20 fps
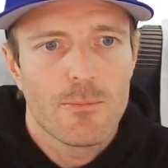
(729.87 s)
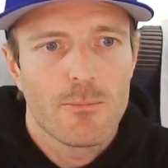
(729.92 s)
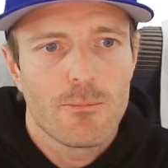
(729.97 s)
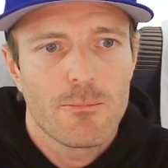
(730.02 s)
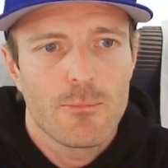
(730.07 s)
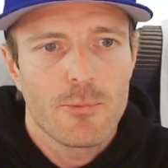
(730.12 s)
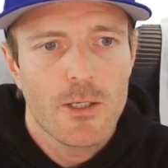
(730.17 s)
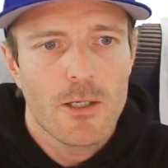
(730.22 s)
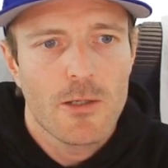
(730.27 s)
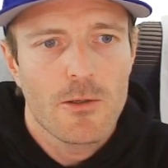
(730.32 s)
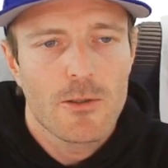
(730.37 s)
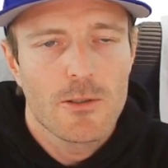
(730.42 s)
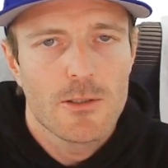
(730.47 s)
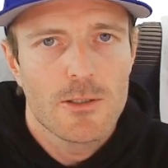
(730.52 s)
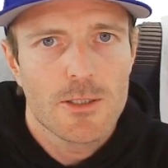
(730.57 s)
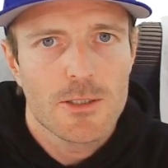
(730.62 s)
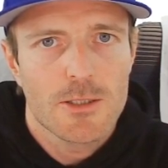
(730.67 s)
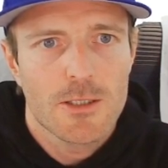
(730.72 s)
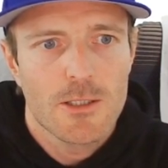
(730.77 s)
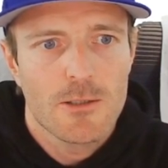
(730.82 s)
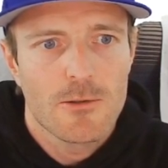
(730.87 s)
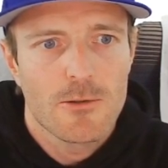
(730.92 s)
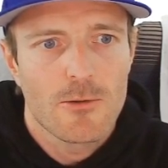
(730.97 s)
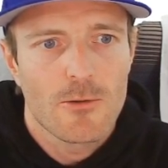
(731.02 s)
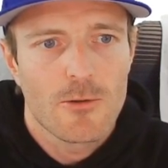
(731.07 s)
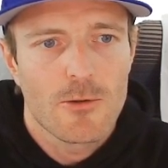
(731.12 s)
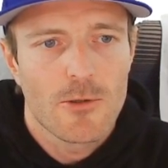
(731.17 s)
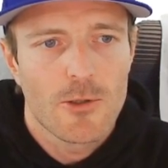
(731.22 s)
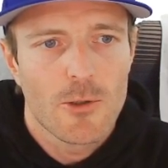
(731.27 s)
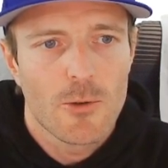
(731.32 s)
precondition,
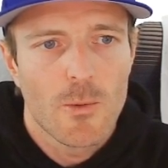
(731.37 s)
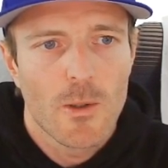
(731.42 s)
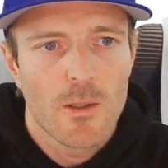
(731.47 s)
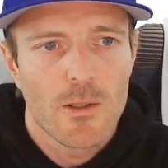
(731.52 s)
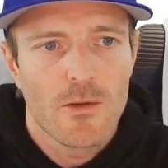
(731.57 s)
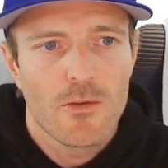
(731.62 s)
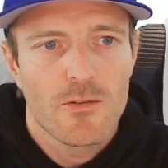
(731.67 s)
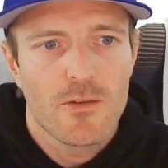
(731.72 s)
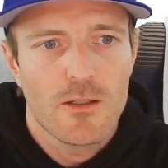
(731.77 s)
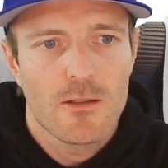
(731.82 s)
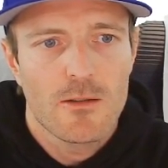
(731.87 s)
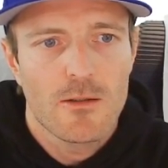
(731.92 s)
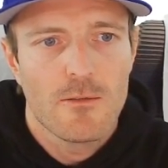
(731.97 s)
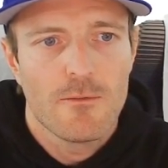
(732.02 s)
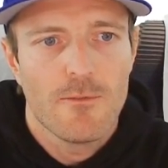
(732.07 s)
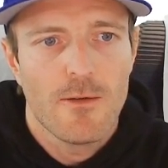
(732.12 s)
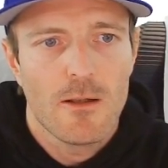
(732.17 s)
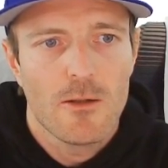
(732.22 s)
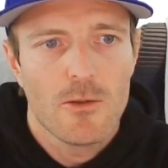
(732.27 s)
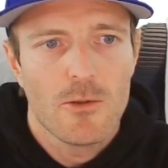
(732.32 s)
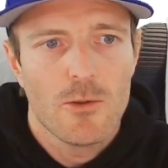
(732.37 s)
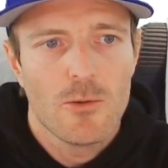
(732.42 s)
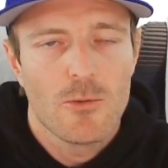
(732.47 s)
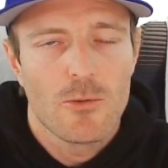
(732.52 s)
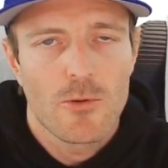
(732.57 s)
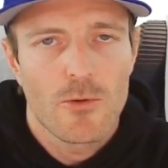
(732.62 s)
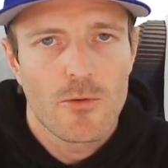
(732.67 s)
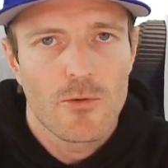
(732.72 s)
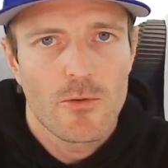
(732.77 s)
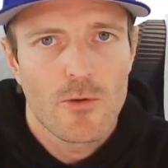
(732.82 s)
or you want to set a value
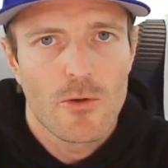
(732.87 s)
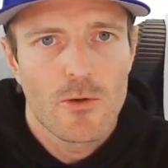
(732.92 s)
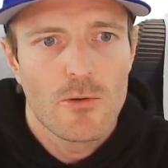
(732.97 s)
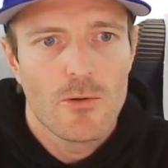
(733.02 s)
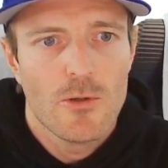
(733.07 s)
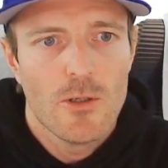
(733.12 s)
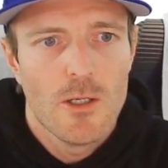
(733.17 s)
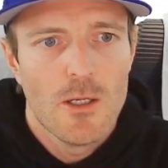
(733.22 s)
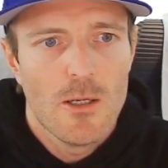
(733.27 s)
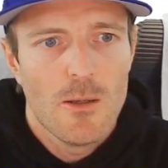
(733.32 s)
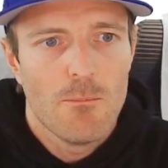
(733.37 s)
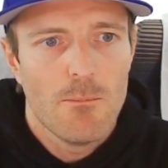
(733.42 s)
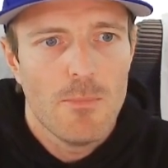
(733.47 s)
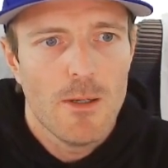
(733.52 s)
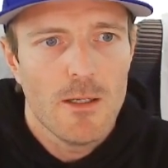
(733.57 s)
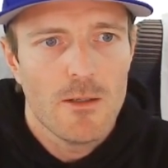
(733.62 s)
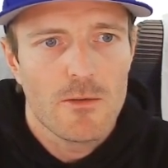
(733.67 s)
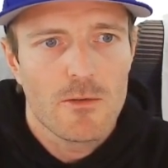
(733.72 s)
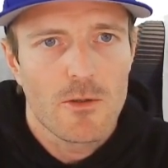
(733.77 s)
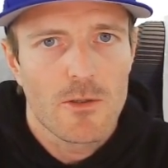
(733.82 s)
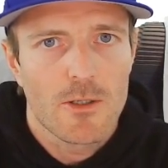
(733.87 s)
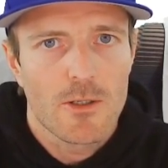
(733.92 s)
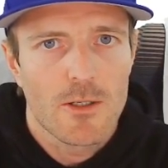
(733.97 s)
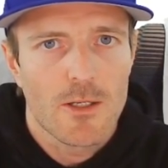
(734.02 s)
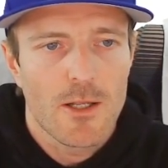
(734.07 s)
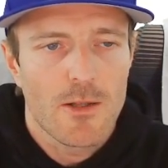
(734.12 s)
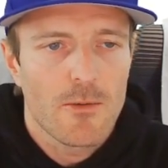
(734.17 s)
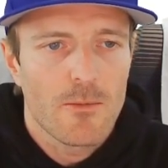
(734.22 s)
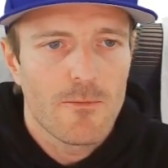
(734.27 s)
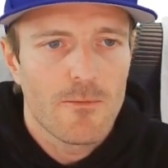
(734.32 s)
or so based on
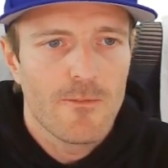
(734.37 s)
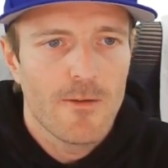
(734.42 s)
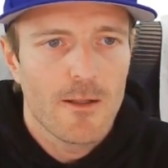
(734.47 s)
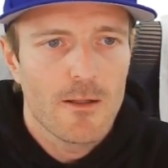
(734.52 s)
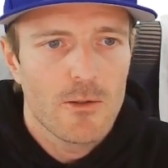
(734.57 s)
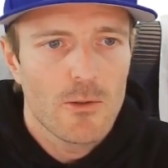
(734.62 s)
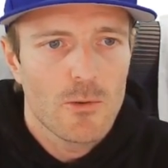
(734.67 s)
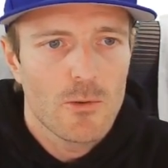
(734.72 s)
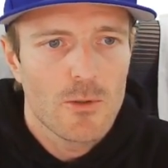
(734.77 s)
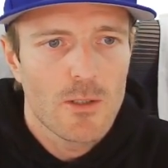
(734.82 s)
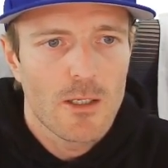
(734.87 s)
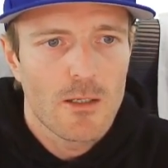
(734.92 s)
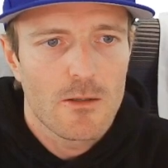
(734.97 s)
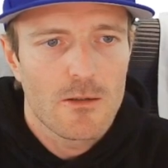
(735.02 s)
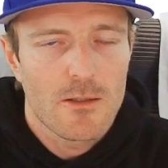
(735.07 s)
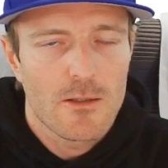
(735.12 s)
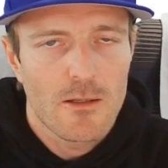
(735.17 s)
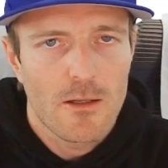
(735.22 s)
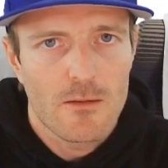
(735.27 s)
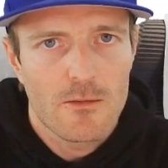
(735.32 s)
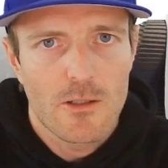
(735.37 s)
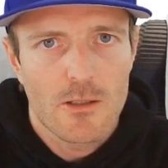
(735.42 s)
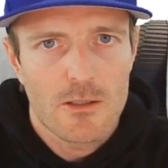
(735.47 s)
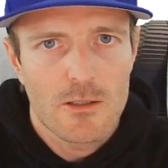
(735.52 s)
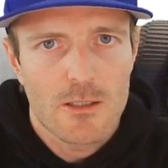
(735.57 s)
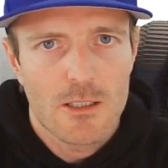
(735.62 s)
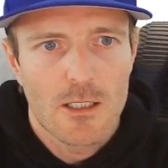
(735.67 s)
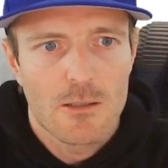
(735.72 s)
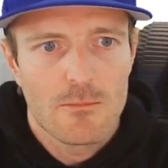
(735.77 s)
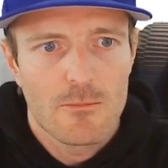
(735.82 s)
another value that does not
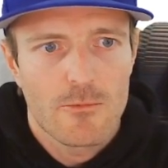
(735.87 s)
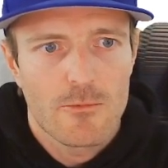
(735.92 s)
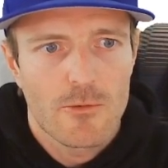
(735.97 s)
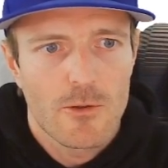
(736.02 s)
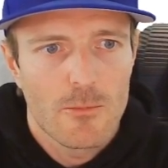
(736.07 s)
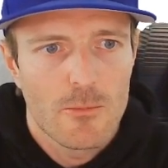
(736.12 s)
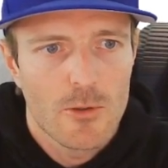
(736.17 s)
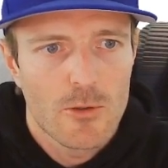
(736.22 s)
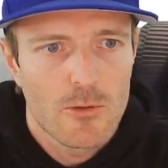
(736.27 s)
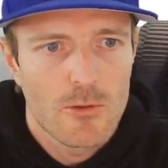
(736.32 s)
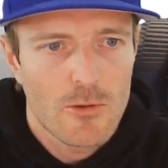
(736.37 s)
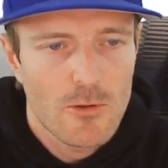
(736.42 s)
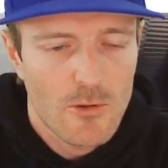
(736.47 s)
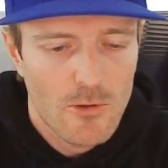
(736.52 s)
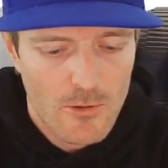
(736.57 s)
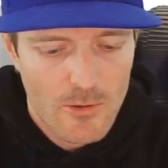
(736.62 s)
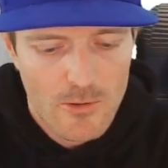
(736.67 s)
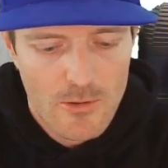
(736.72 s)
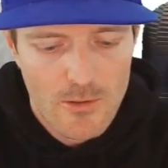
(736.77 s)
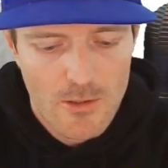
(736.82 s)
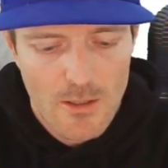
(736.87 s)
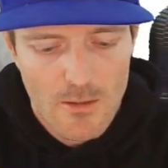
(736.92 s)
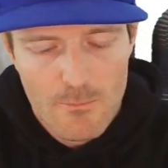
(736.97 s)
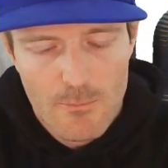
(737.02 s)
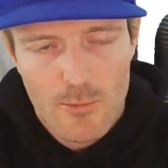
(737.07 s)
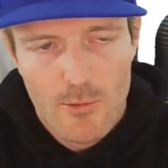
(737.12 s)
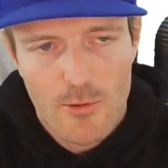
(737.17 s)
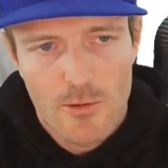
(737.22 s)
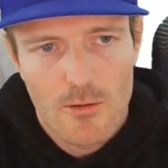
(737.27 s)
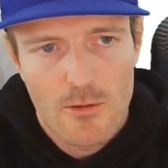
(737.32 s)
come from your current
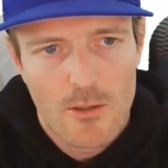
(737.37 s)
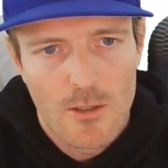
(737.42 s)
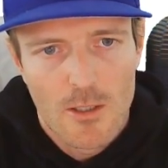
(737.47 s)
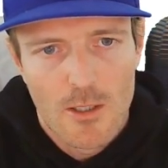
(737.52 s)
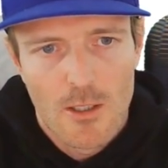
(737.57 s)
input.